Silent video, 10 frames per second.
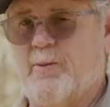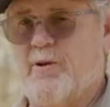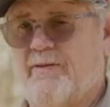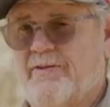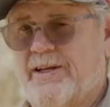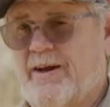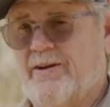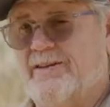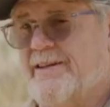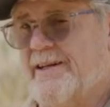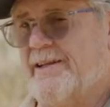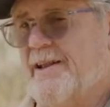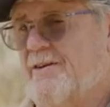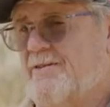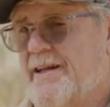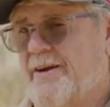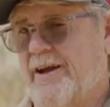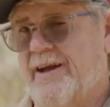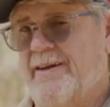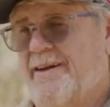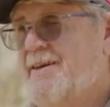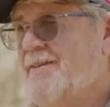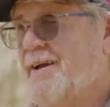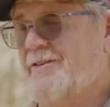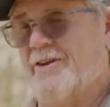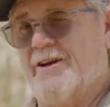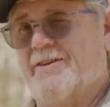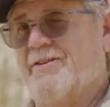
people having to go into the enclosed area, they can see it